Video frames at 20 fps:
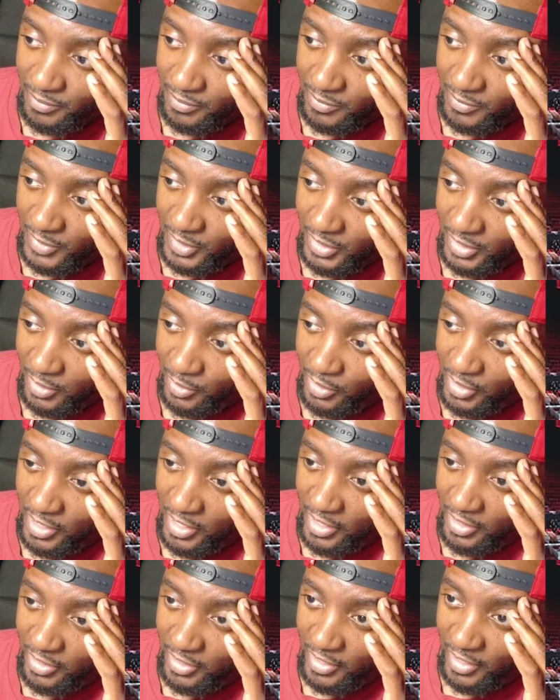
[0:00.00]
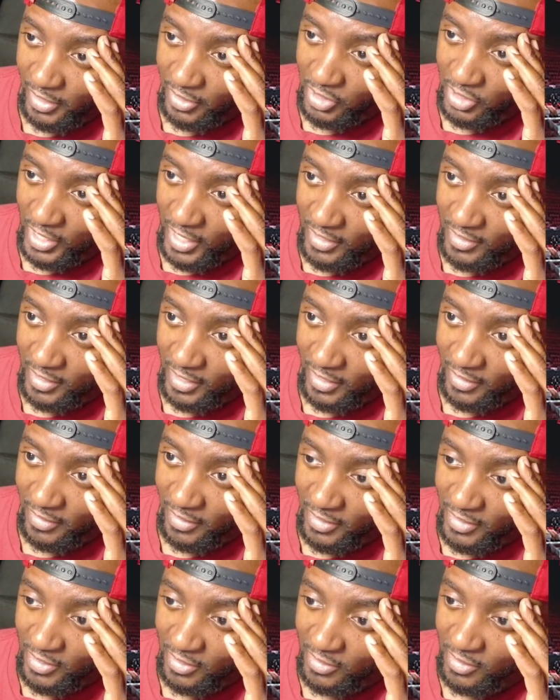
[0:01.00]
Then you got shots like
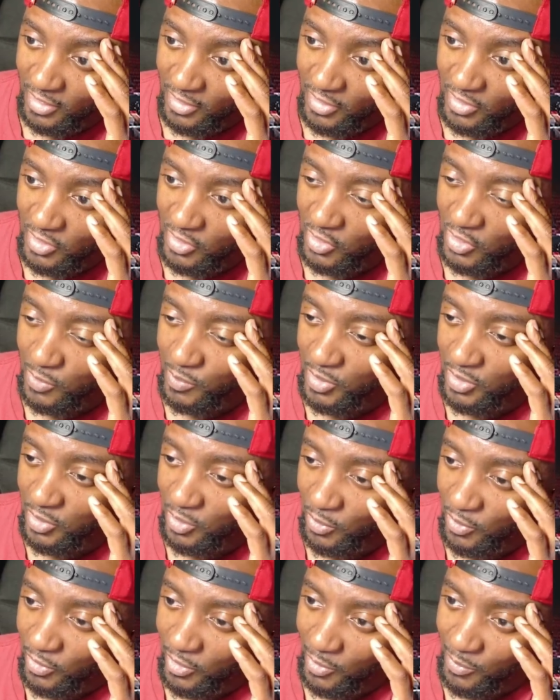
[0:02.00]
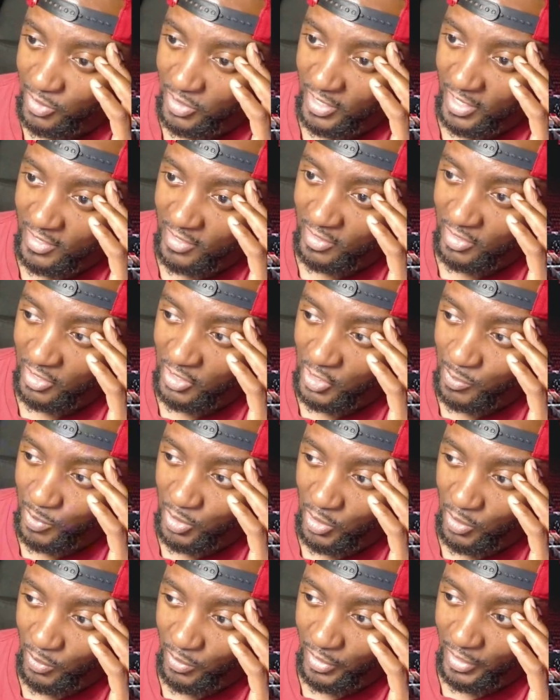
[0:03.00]
this. The Celtics just be throwing up shots and they just be
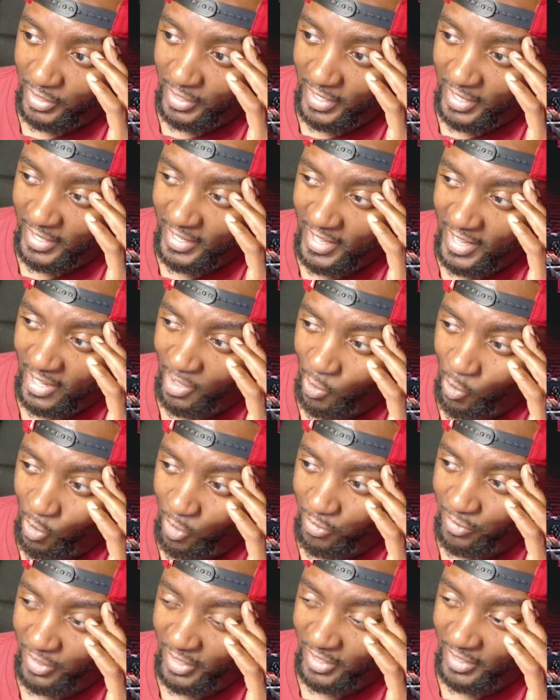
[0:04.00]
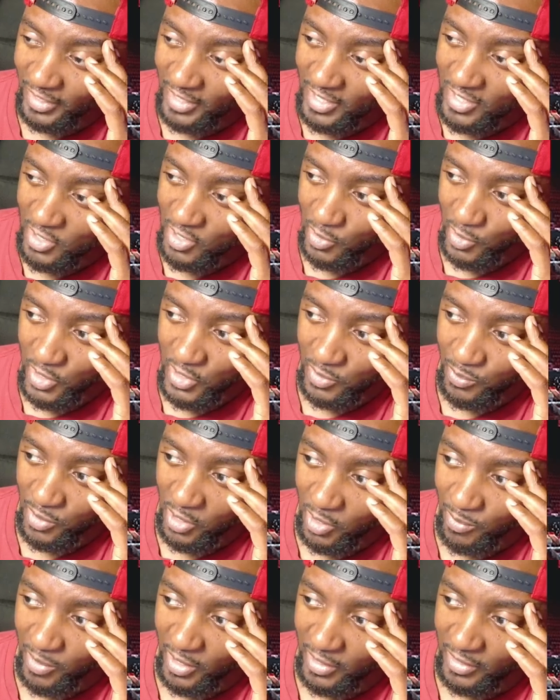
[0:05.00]
going in. And they had an off night. That's the crazy part
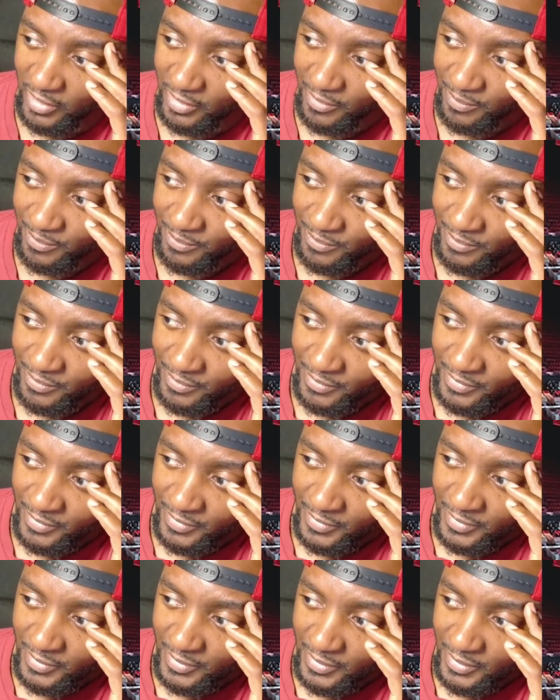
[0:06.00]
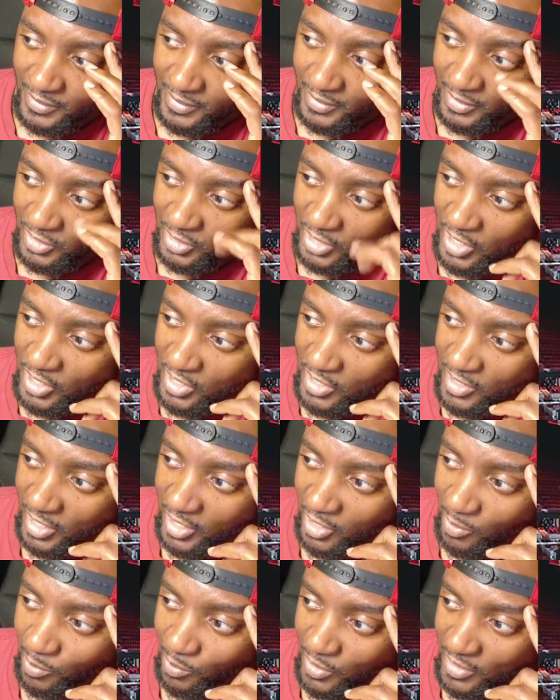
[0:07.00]
about it. Jason
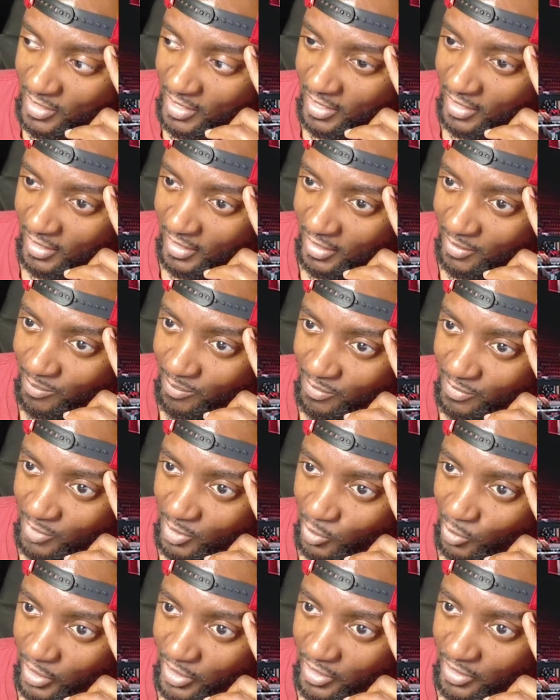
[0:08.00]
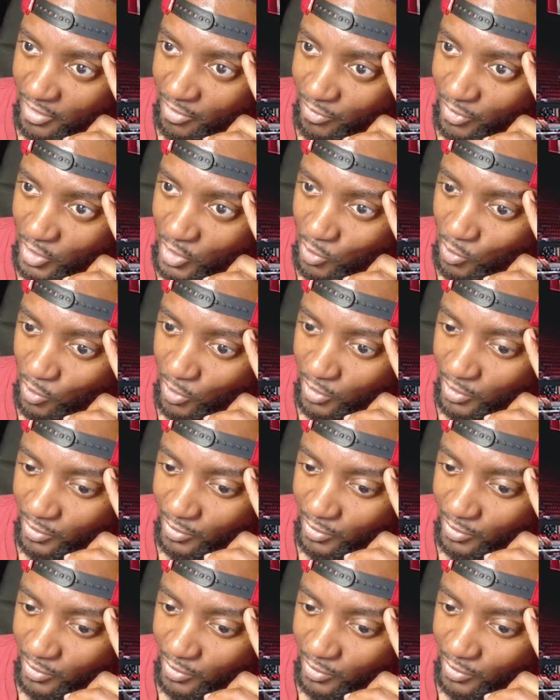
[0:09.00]
Tatum was not like great in the first quarter.